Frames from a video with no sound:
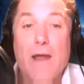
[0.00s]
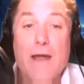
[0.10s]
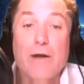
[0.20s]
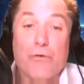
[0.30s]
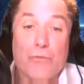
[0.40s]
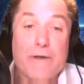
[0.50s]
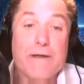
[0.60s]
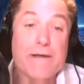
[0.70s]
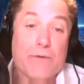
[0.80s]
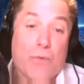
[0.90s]
And greed
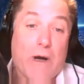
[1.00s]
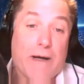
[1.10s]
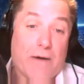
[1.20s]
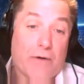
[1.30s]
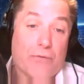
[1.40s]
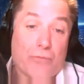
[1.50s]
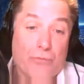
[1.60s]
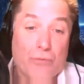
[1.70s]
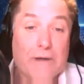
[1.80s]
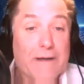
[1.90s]
and why are
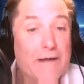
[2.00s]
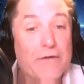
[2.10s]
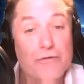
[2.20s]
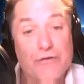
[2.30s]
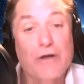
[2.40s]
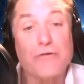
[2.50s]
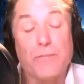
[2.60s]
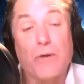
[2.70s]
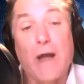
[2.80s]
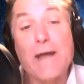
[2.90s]
really
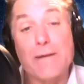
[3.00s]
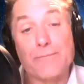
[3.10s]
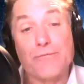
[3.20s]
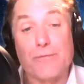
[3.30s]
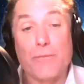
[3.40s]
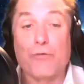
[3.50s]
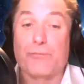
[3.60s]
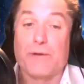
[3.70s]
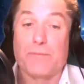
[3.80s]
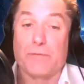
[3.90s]
interchangeable items for most
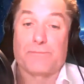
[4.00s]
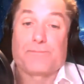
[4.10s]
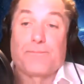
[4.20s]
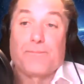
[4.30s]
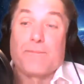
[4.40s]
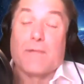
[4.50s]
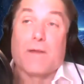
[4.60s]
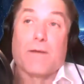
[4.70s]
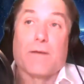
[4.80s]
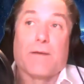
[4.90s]
people.
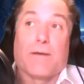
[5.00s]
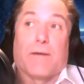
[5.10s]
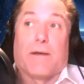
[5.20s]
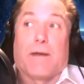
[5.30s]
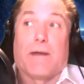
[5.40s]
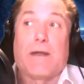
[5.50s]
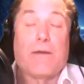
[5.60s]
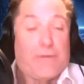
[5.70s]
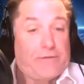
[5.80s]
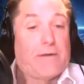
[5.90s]

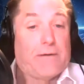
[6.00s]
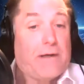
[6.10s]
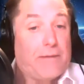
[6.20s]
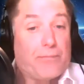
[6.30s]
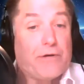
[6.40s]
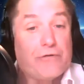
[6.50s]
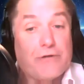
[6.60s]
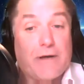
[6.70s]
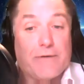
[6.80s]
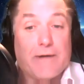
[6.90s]
Anyways, he
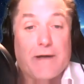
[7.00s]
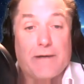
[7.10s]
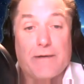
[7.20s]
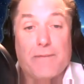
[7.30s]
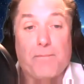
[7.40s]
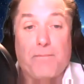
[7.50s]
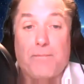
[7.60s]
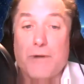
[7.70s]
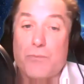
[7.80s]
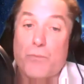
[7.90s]
appreciated that.
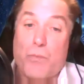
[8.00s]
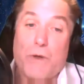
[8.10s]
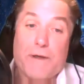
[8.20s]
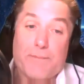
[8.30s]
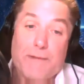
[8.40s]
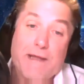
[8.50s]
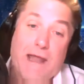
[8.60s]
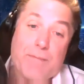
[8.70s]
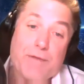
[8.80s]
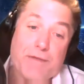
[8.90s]
But what
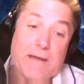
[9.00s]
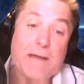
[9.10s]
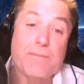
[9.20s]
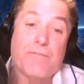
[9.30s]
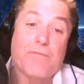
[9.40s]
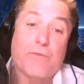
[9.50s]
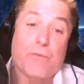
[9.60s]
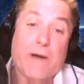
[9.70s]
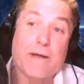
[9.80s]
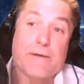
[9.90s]
became a theme for
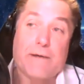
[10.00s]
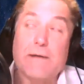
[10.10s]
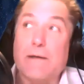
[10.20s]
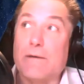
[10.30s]
Randy